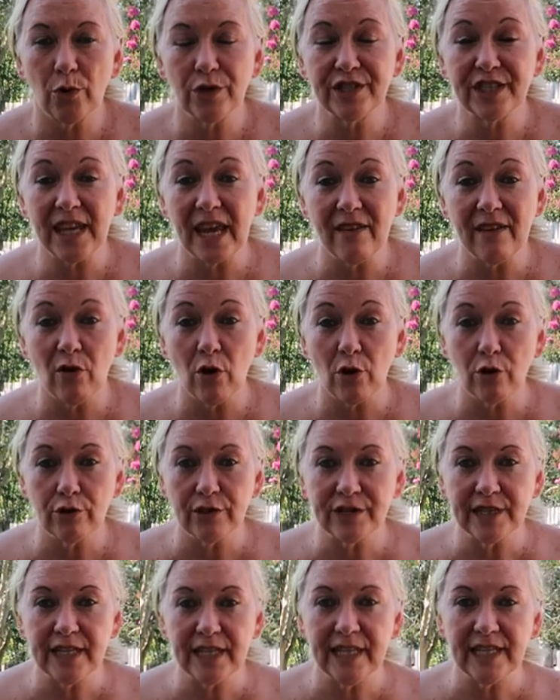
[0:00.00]
save all your
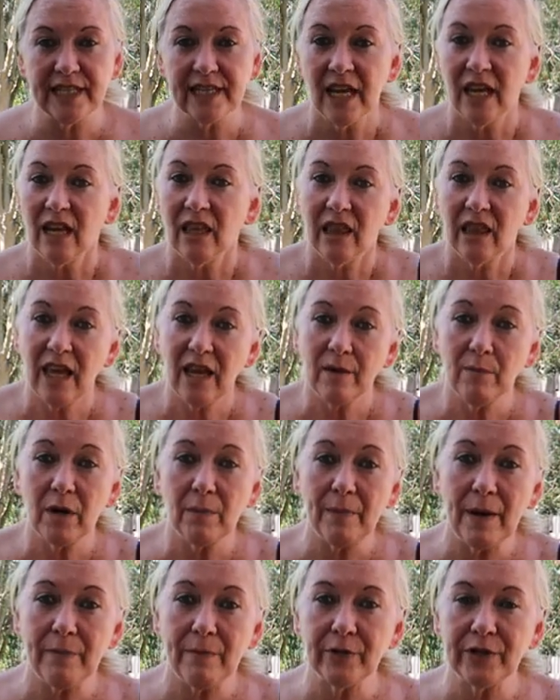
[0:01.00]
seeds. Lay them on a
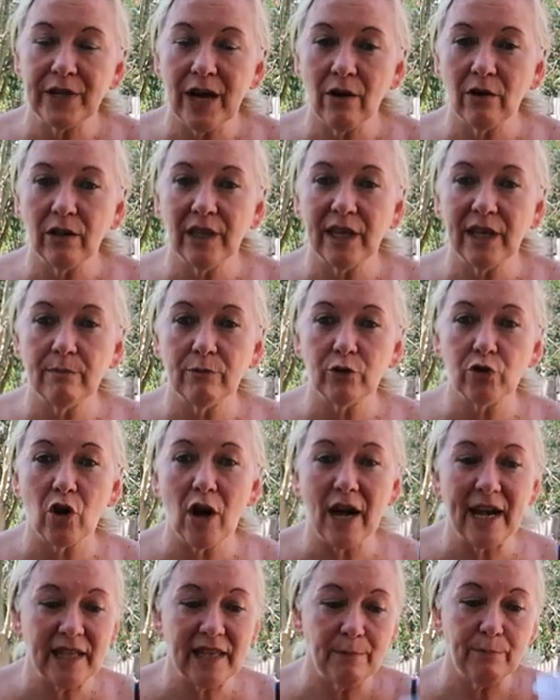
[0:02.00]
paper towel and let them
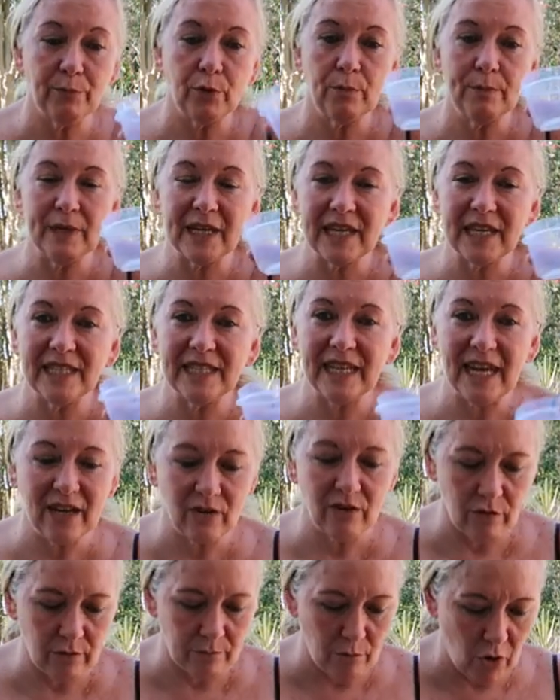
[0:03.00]
dry and then put them in a
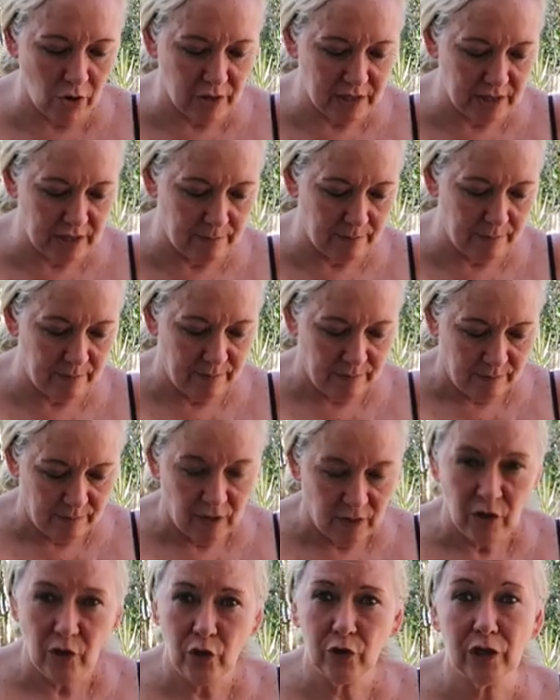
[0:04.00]
container and mark them.
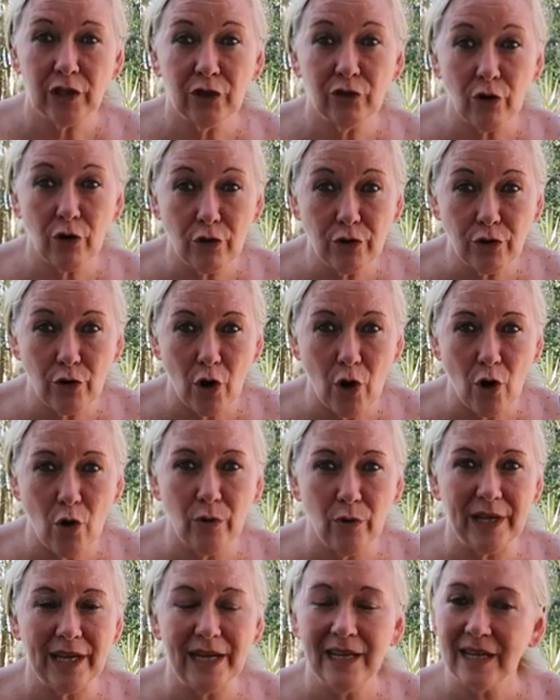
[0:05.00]
You can grow your
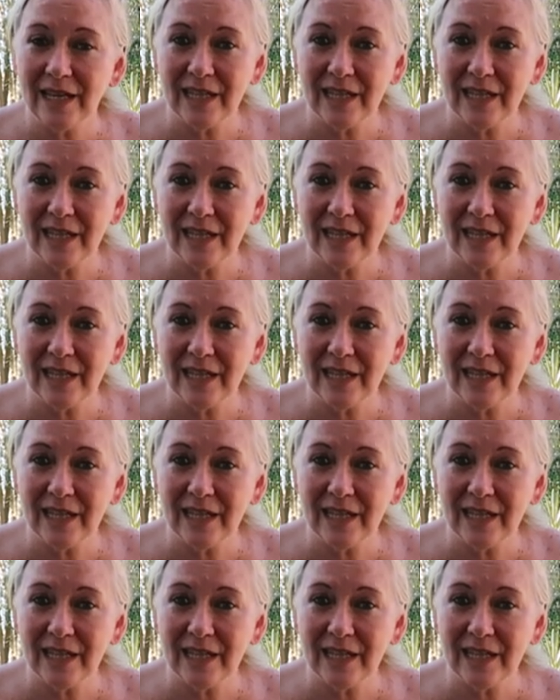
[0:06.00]
own in a